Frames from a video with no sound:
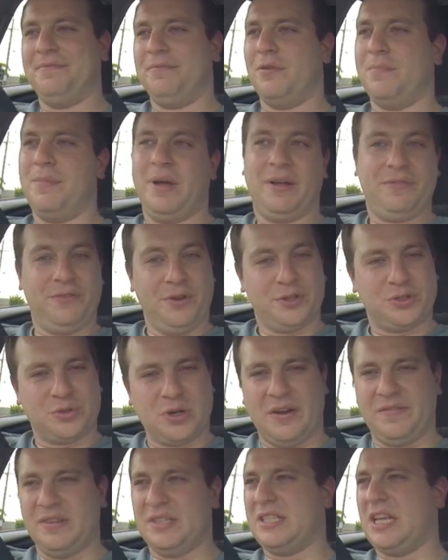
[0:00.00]
From my first
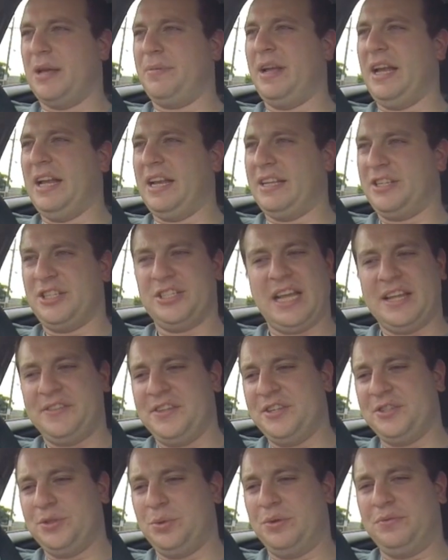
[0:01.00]
drive in summer, it just had
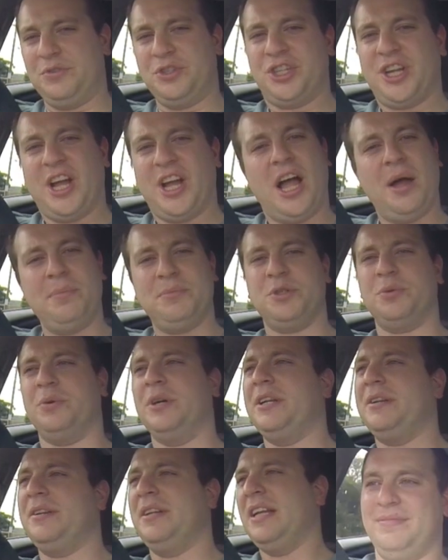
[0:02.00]
this sort of charm to
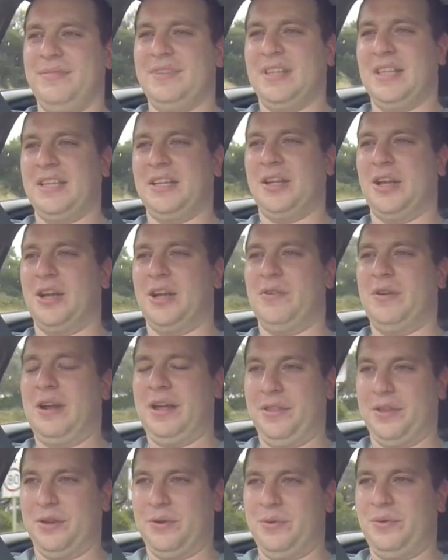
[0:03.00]
it. Go
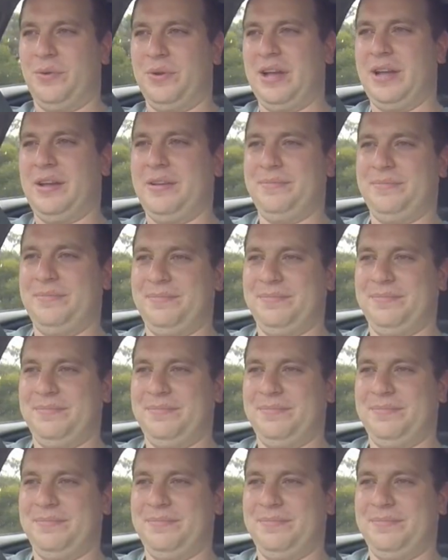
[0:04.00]
around the corner.